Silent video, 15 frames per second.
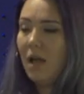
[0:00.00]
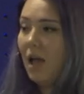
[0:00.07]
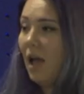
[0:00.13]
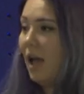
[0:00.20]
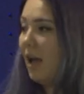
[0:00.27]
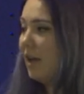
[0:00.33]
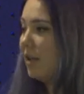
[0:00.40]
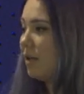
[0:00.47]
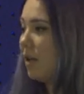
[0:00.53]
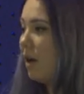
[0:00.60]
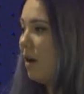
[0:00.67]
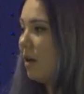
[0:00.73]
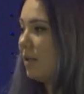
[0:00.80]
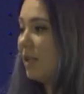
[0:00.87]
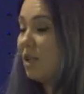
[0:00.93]
And
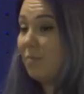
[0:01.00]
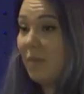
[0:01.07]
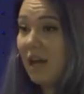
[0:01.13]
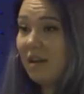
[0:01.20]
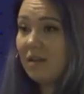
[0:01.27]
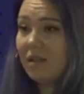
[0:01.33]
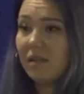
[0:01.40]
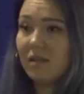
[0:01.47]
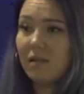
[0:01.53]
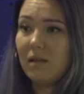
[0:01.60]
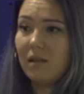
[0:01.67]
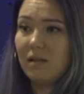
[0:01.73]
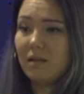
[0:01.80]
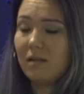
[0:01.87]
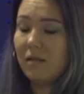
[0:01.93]
the demand
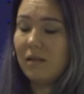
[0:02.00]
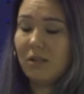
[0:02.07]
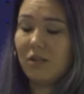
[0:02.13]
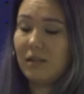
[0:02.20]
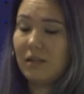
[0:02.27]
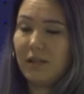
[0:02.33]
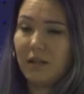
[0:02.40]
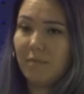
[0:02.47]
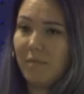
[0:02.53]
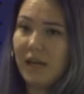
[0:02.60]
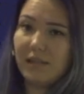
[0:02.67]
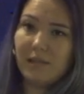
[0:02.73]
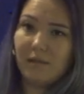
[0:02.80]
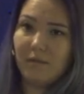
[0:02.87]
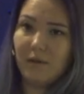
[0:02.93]
is just like
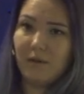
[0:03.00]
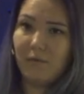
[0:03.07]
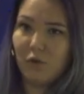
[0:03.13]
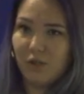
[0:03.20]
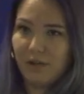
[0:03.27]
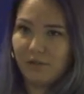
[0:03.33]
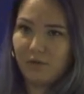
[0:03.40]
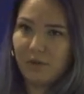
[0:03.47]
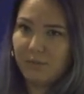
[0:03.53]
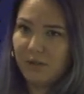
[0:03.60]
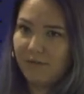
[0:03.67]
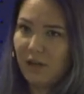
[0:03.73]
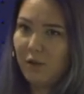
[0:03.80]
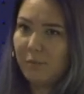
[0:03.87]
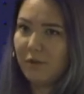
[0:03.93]
massive for JavaScript
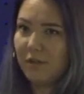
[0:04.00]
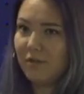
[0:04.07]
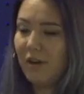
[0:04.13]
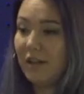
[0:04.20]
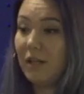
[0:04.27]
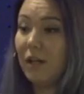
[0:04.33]
developers, right?